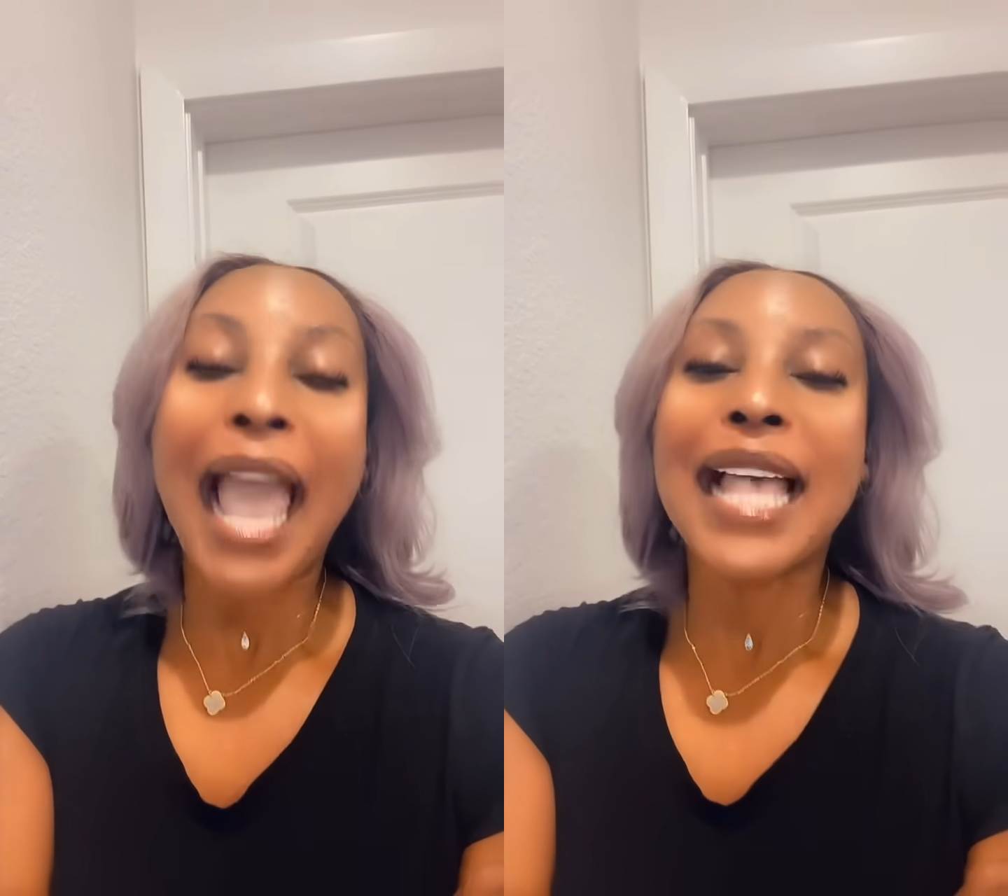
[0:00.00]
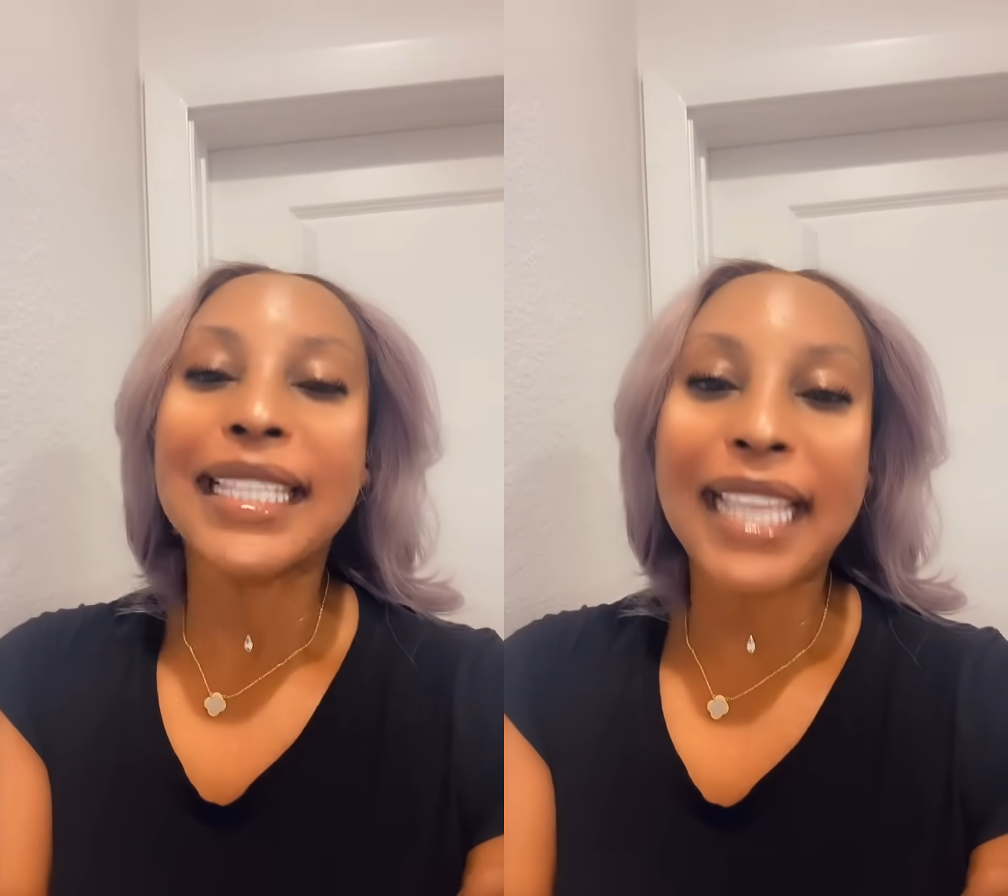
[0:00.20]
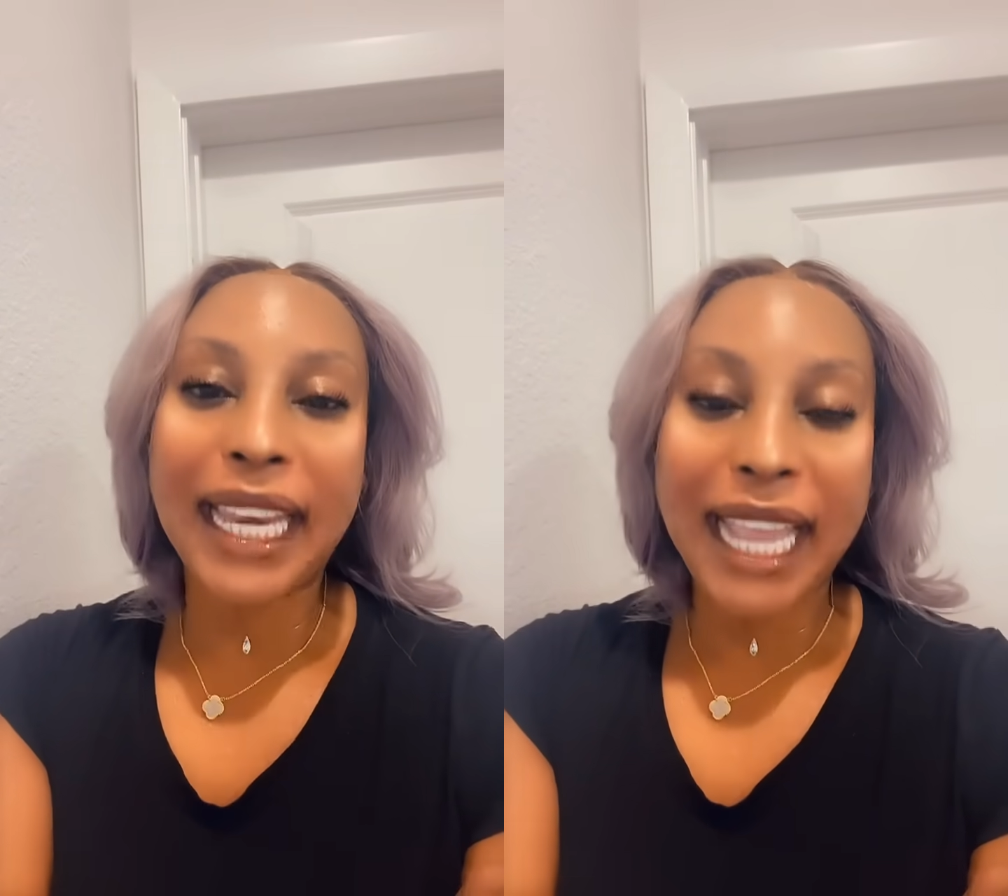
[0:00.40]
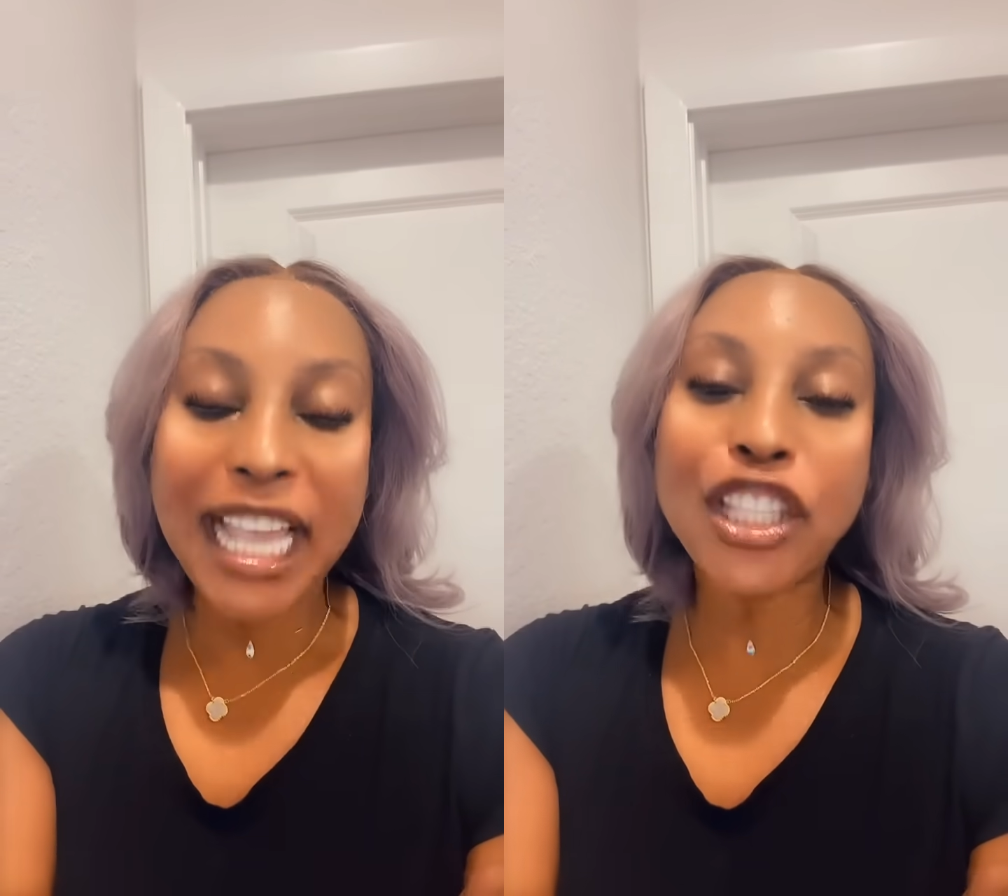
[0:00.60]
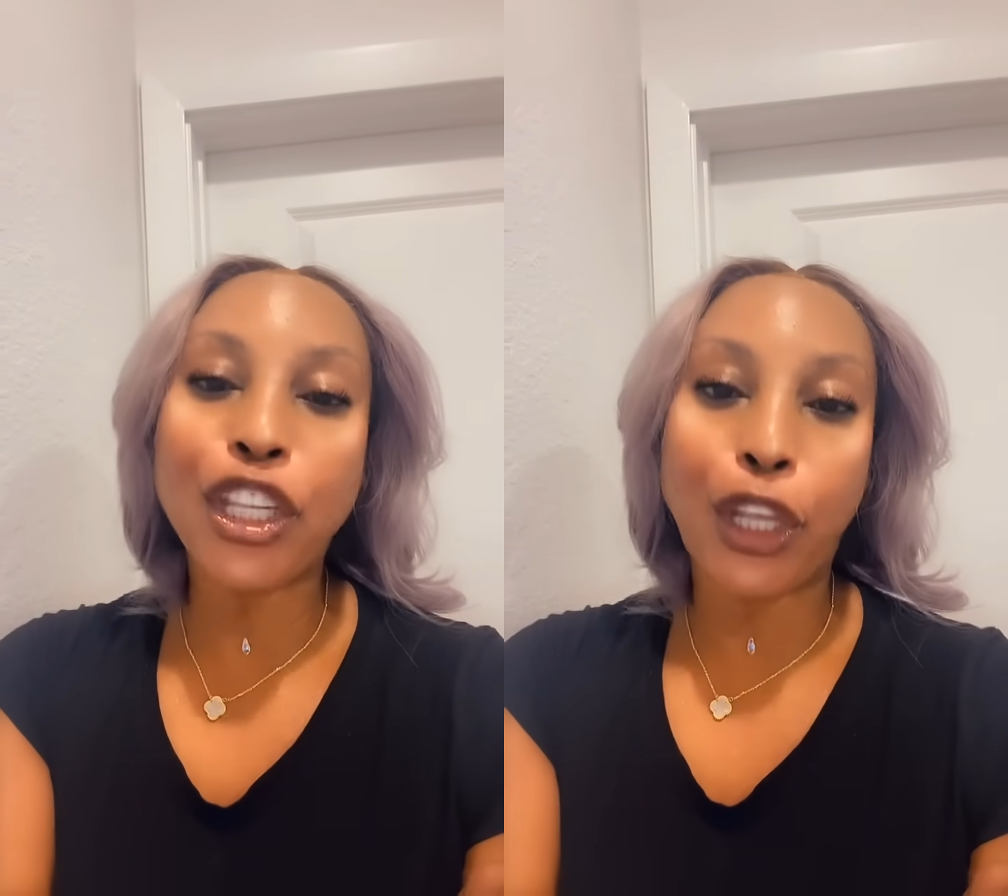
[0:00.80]
See, an
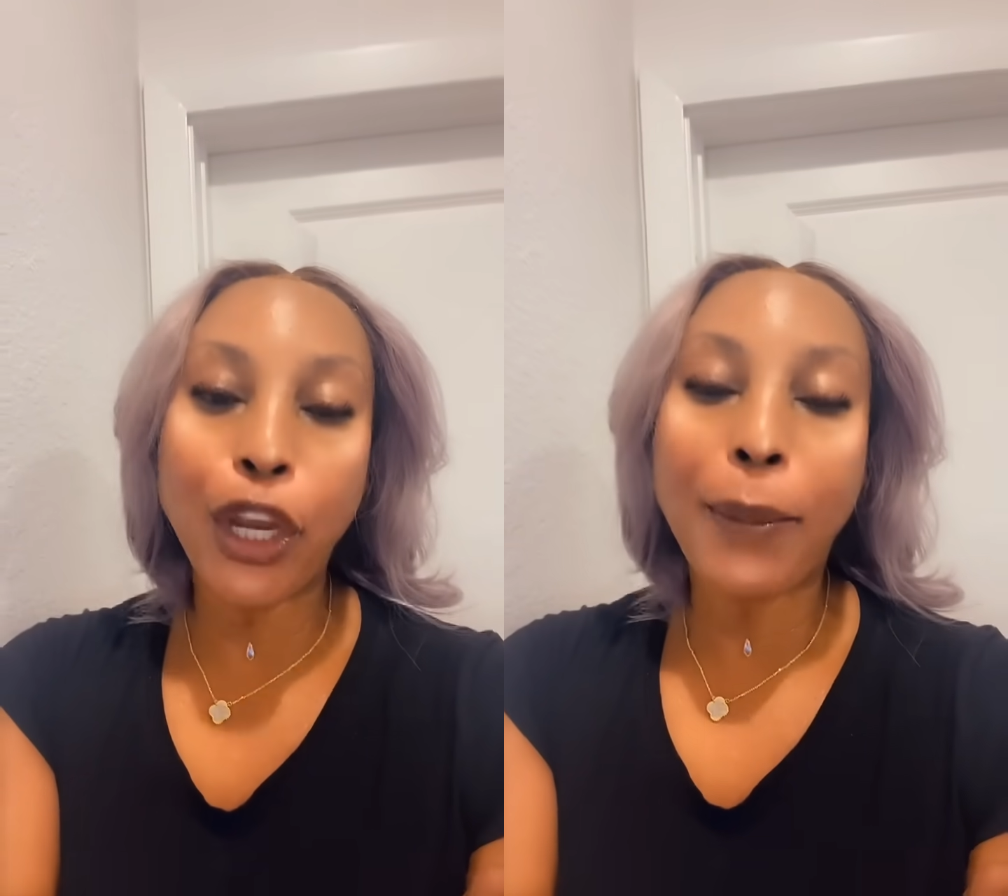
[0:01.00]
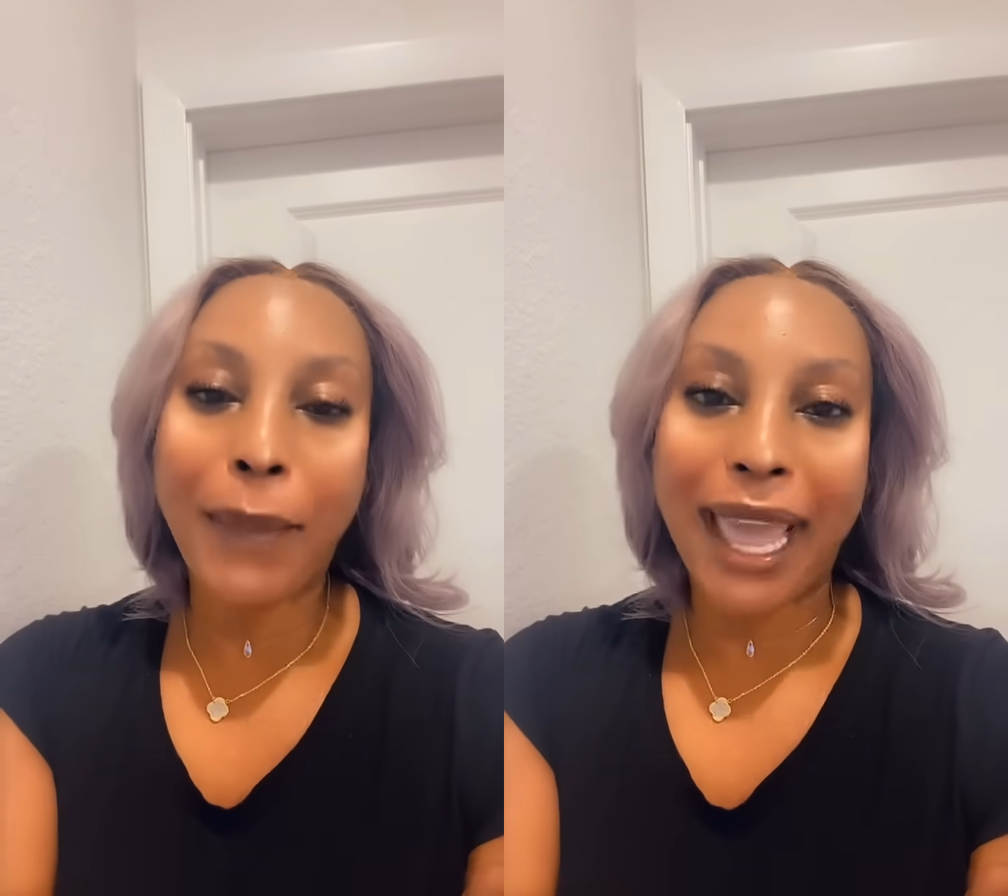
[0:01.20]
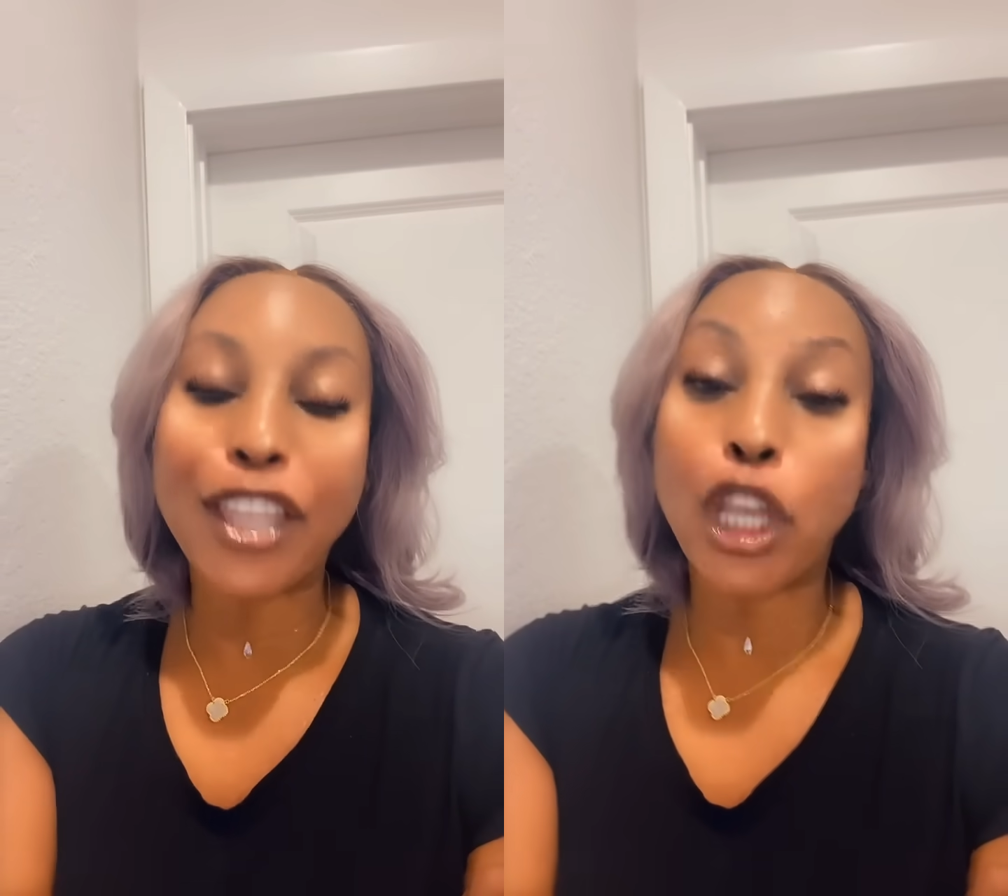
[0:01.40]
insecure man